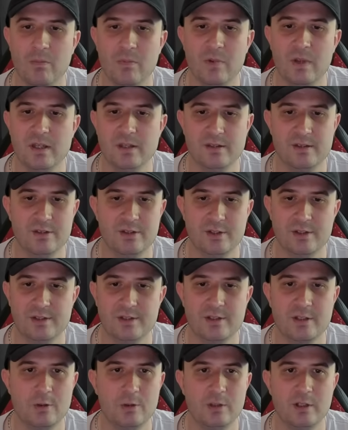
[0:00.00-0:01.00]
It's just
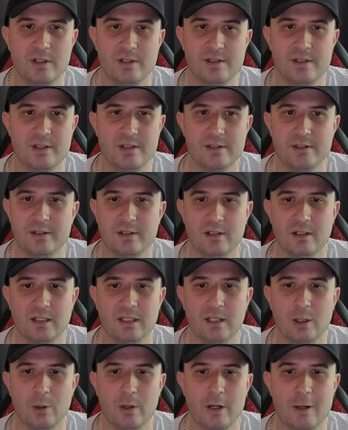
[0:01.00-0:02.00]
so consistently
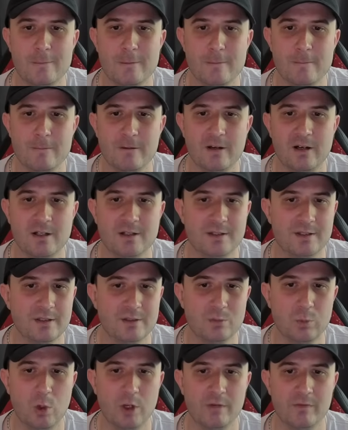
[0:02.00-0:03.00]
going up in price.
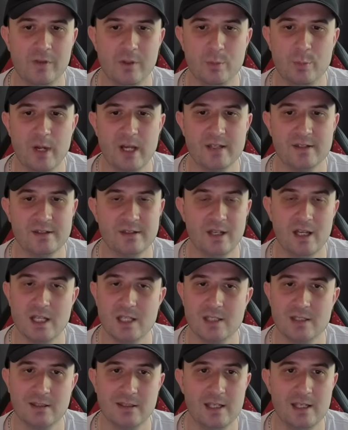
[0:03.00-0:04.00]
It's one of the best
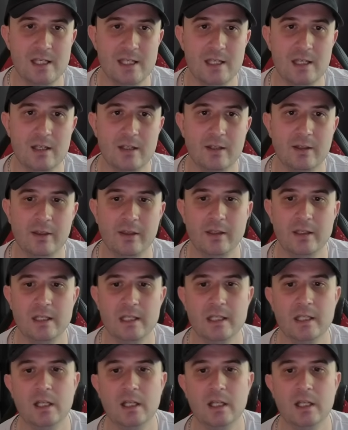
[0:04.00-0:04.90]
sets in the